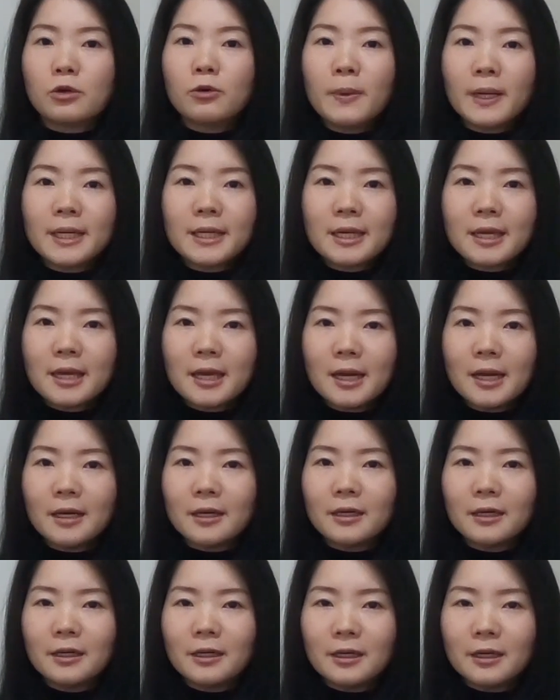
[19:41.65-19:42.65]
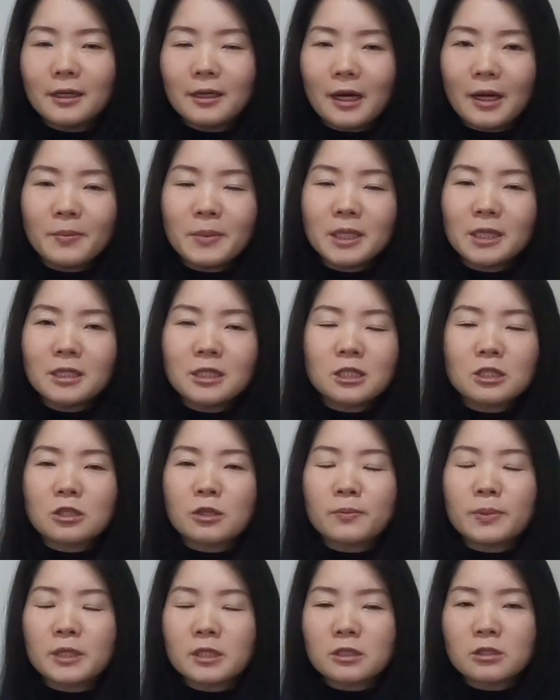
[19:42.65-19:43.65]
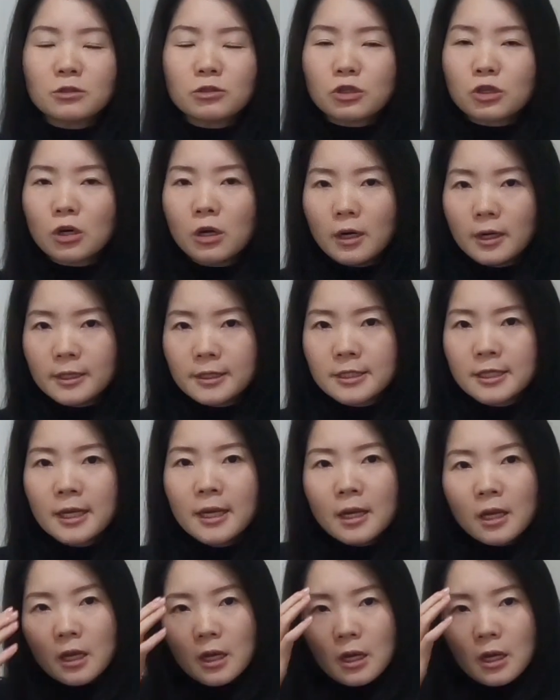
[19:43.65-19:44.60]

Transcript: Nobody care. I mean, it is a personal choice.